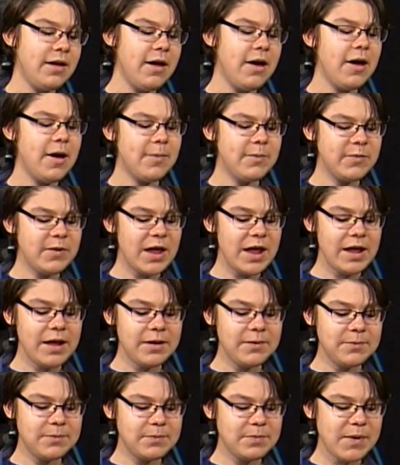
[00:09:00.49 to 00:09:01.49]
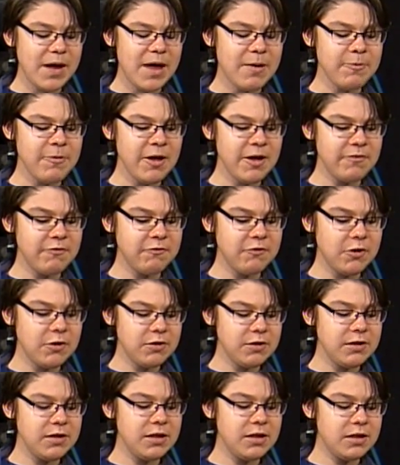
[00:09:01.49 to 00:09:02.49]
like Batman
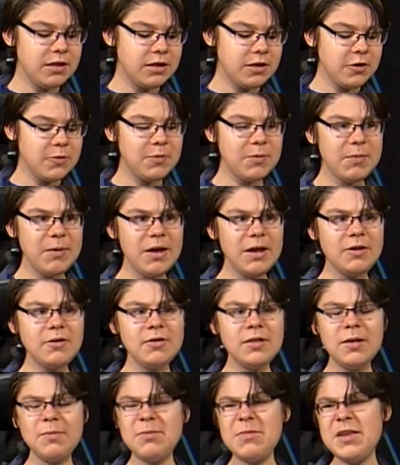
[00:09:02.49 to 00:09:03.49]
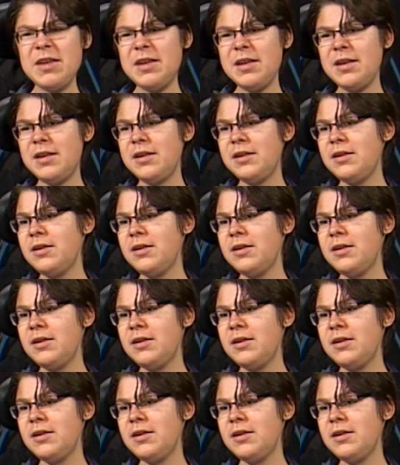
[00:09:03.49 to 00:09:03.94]
versus Superman or something.